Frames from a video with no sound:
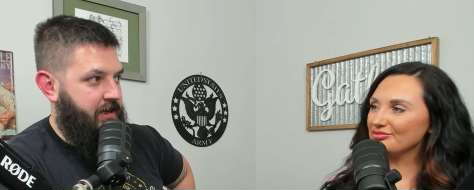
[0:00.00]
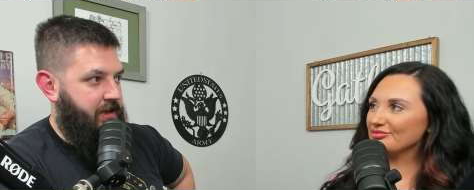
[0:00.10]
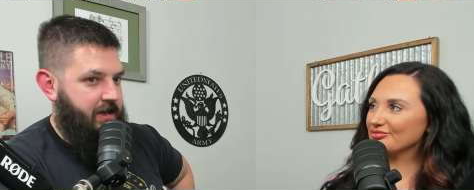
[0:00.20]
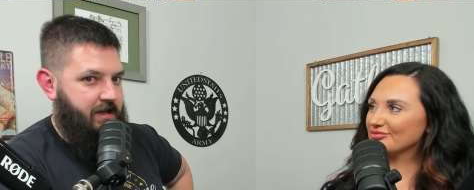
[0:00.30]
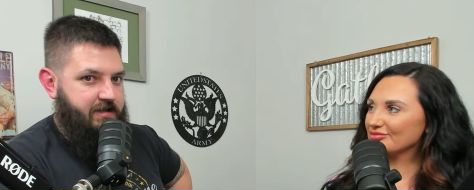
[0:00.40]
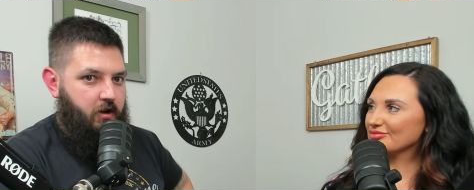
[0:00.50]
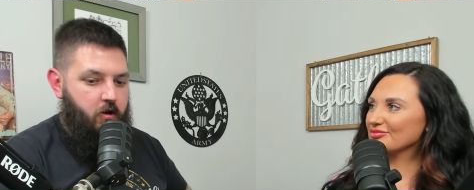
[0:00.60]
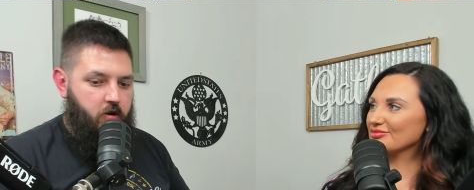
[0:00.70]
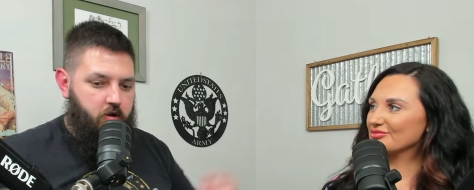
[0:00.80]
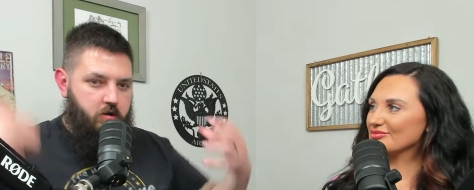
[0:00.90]
Speaker 1: is a
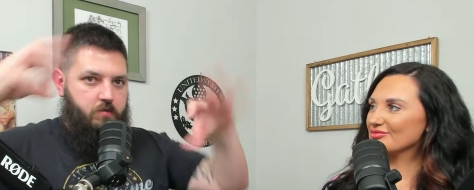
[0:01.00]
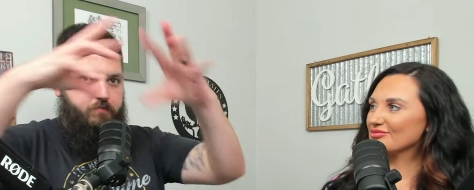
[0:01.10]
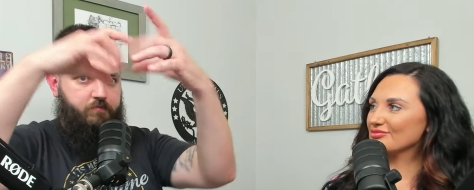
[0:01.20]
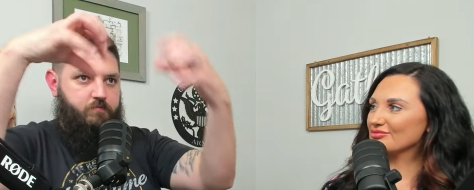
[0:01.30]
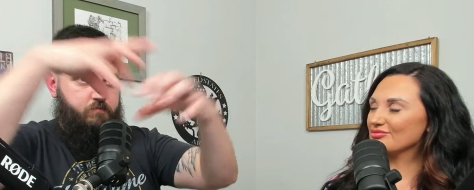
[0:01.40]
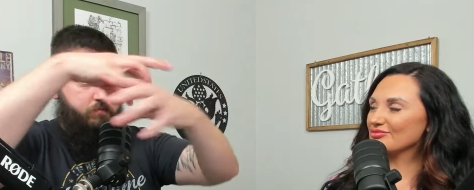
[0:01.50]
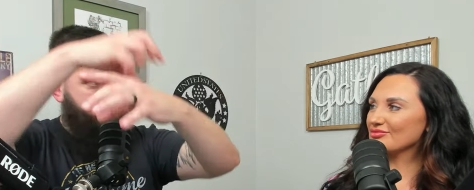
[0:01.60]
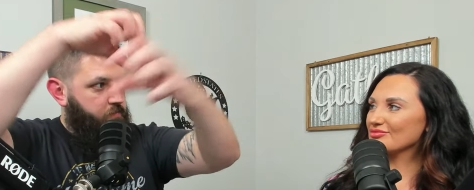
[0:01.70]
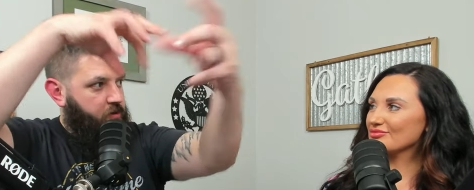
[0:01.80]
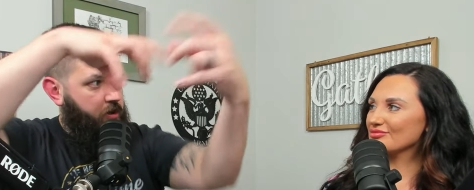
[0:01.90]
whole
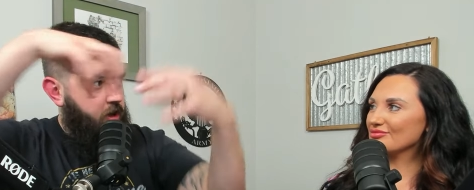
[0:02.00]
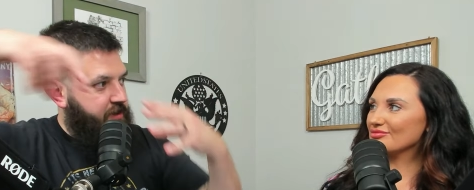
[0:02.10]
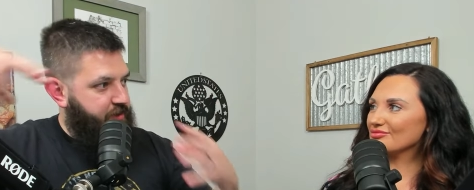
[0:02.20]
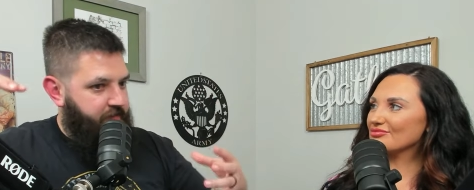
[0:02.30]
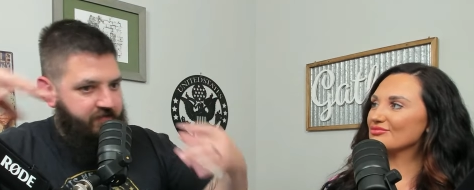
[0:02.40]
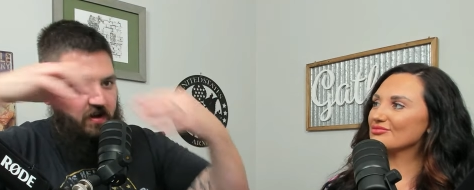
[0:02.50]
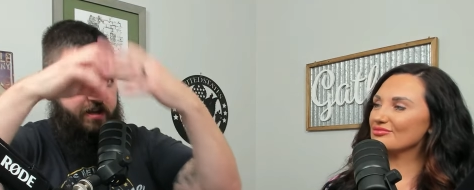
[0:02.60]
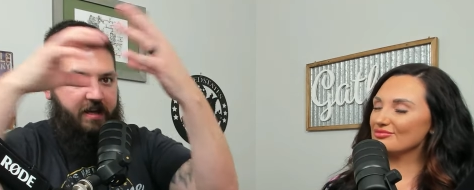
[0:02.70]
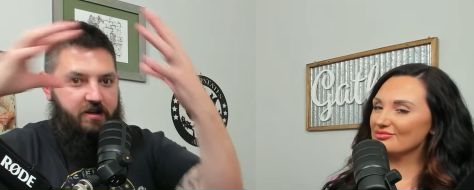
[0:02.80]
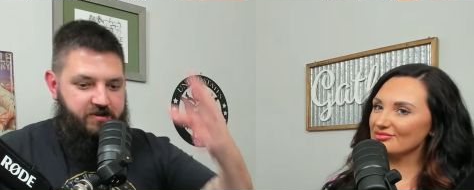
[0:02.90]
clusterfuck
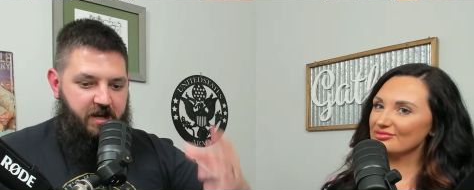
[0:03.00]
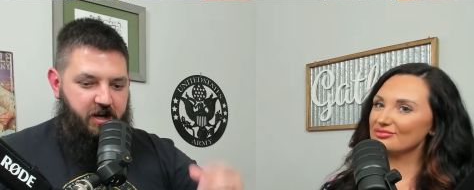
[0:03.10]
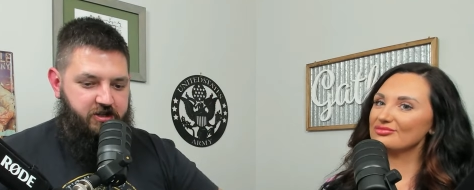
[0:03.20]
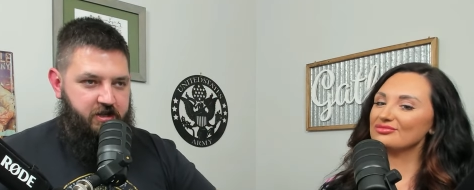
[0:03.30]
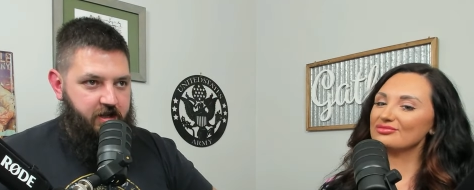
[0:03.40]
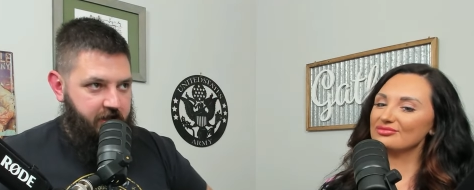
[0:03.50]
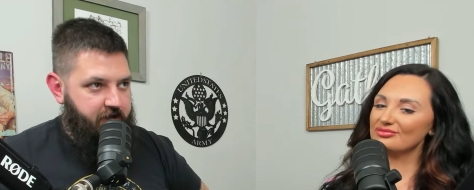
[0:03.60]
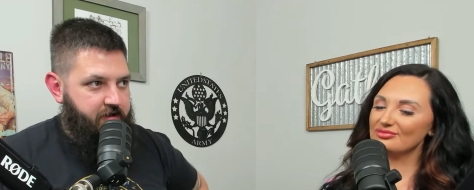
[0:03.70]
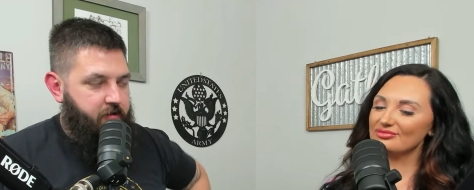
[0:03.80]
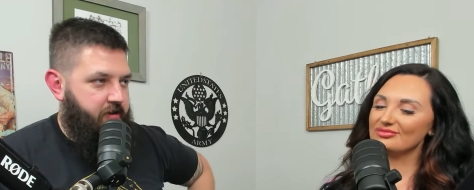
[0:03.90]
intersection in
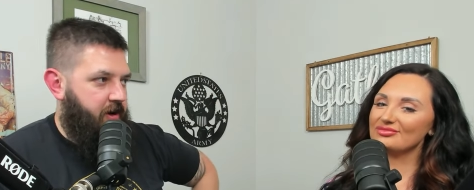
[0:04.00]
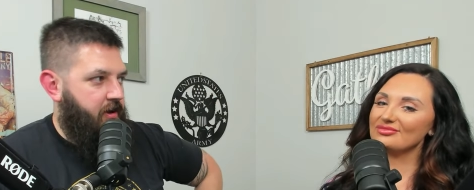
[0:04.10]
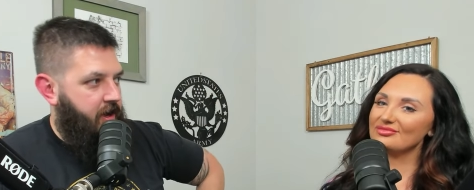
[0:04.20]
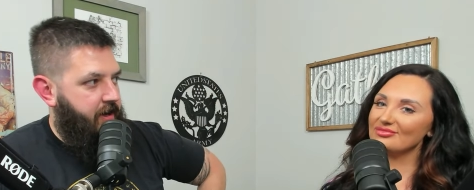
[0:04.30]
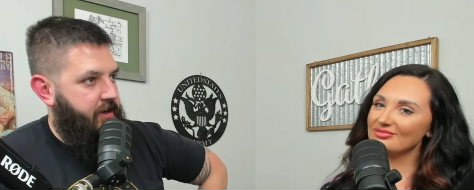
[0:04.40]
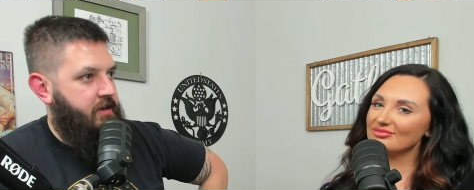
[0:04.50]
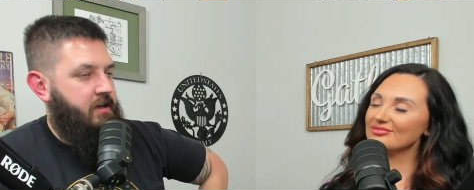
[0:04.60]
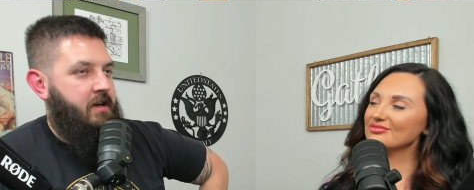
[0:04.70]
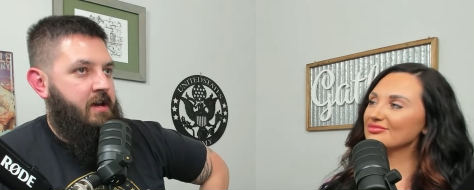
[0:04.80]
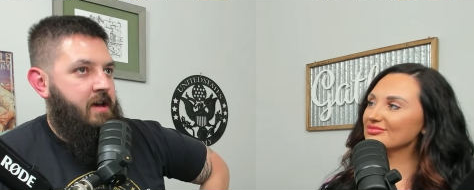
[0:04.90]
Leland, North Carolina.
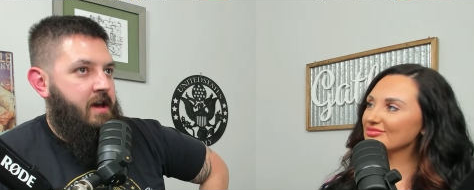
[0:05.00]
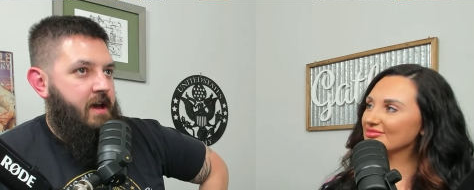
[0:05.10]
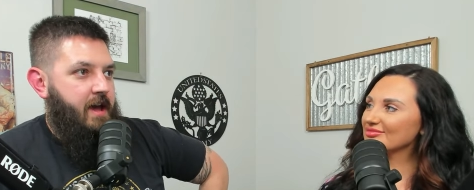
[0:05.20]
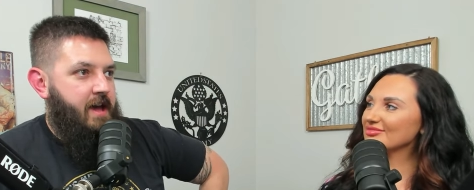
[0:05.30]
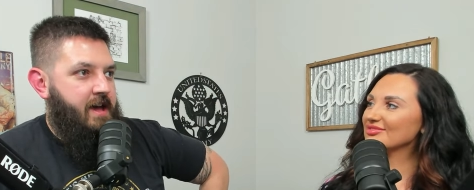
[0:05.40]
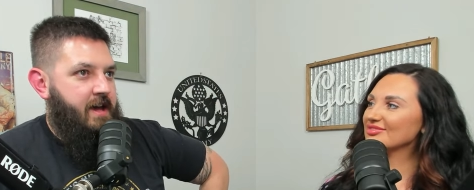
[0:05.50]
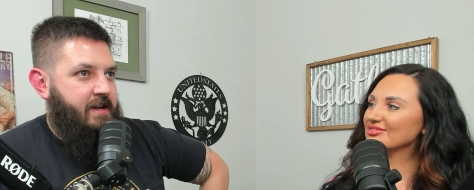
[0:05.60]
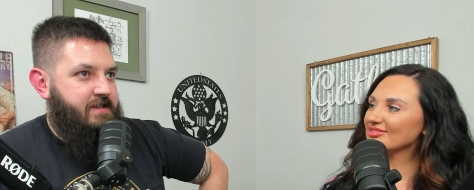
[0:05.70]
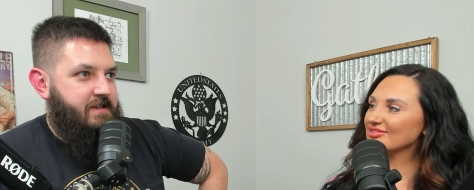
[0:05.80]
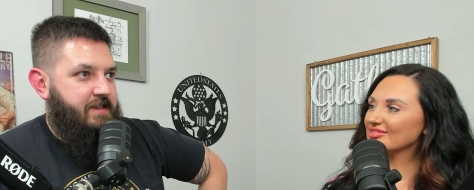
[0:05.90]
Mm-hmm.
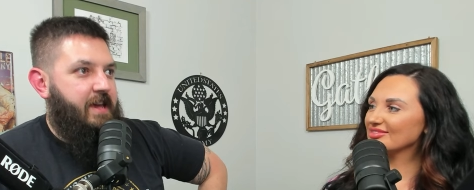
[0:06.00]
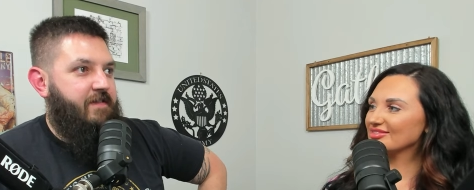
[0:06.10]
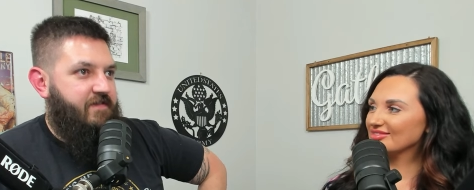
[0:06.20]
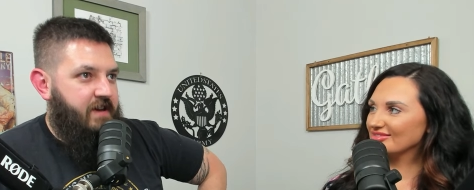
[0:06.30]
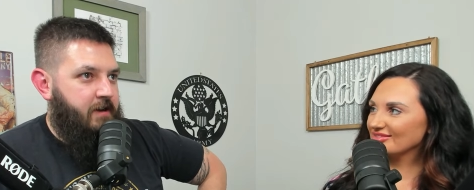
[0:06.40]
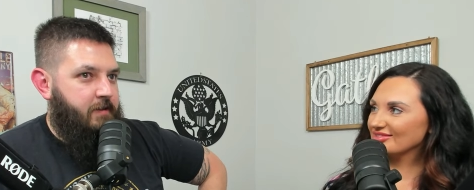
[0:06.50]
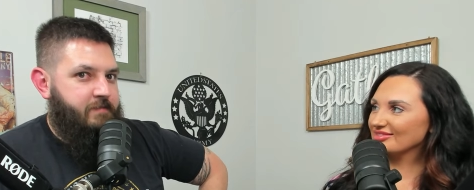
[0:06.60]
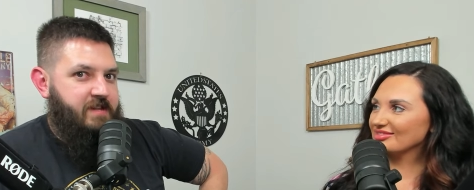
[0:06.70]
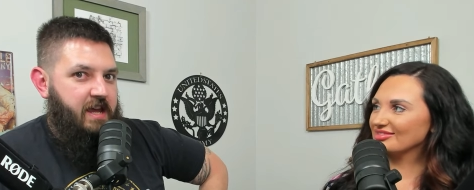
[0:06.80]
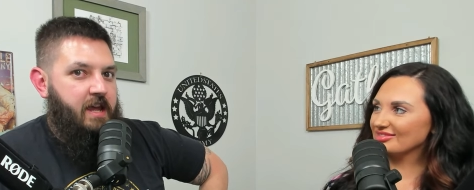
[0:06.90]
And they
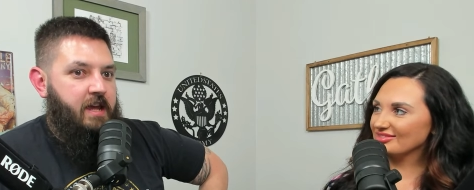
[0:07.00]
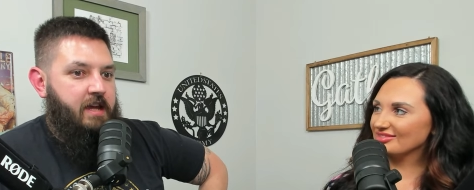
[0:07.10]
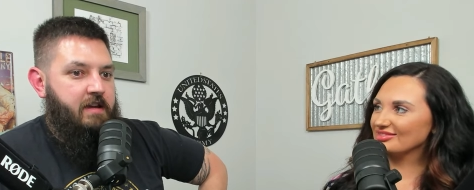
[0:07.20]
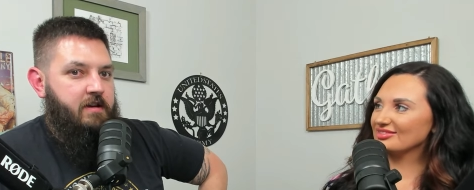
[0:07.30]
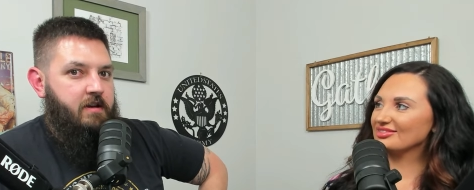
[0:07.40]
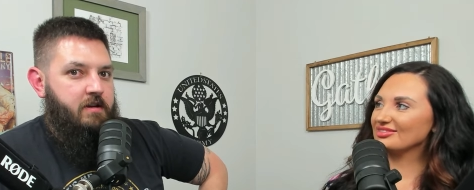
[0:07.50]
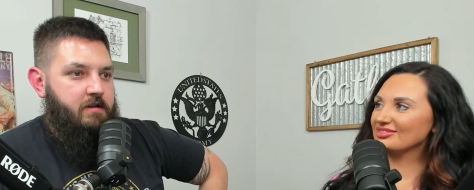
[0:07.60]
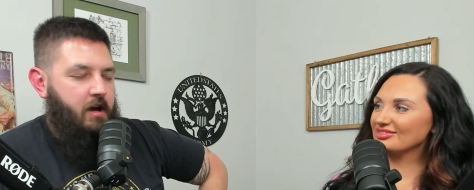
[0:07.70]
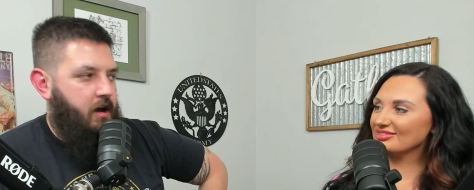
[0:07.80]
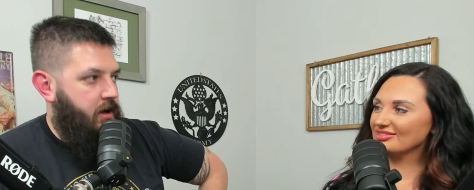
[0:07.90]
filmed a
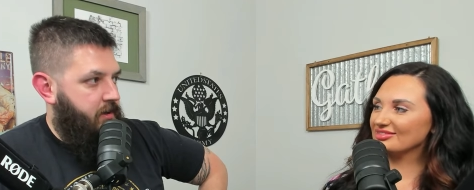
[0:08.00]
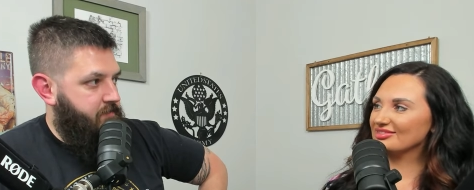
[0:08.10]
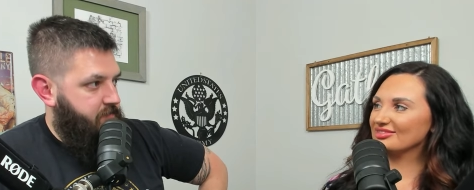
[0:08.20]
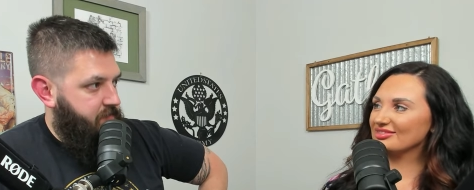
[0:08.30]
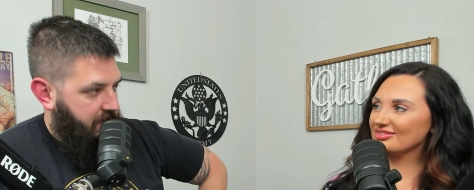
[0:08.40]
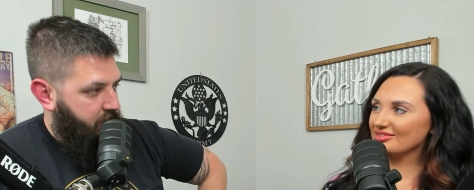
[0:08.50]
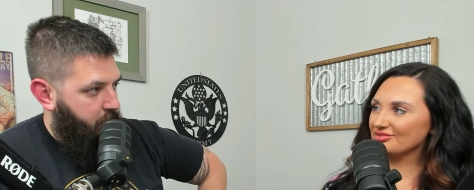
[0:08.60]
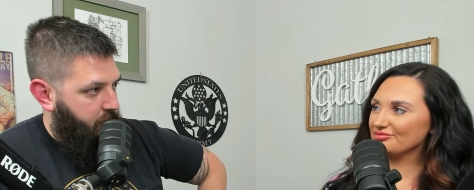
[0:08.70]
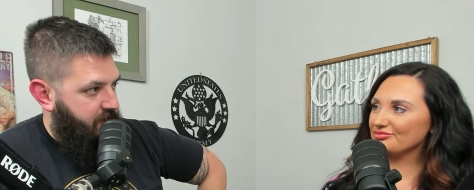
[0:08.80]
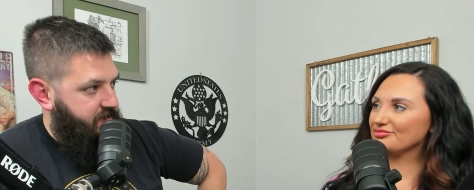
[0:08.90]
uh, helo
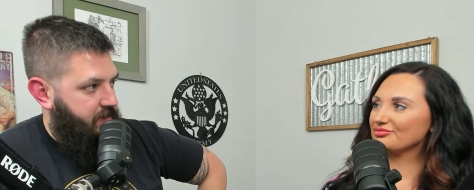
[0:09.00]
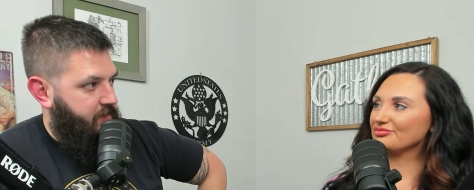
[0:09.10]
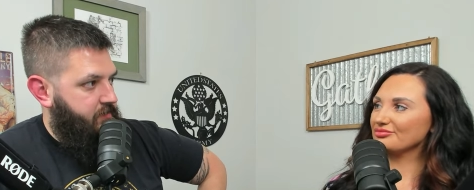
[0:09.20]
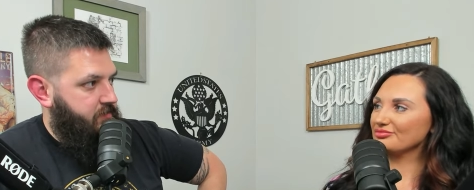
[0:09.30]
rescue